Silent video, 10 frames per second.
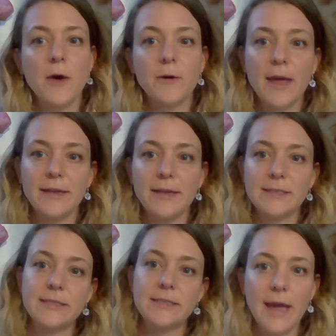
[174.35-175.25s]
okay,
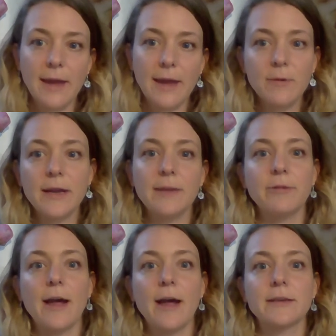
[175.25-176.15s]
today we're going to
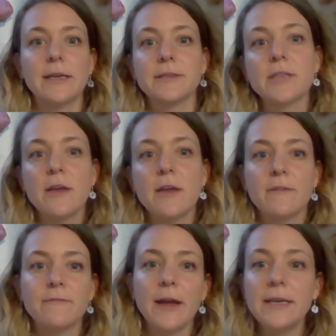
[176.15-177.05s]
practice
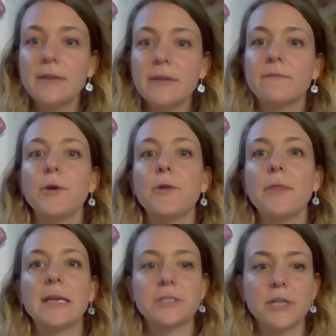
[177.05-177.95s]
finding food
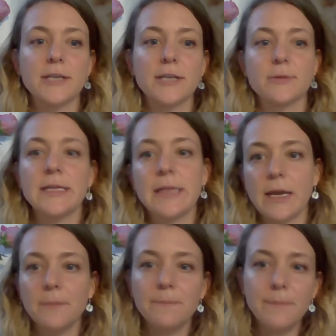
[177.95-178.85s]
that starts with the
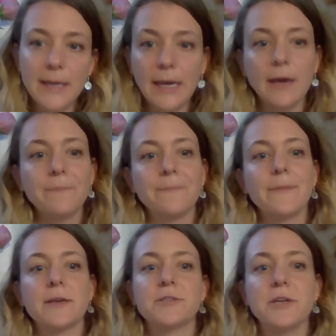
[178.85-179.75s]
letter B.
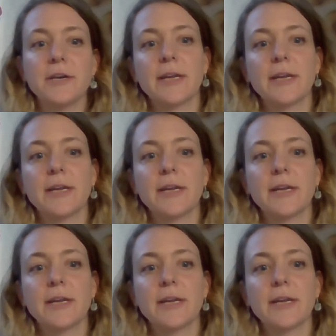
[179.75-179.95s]
So your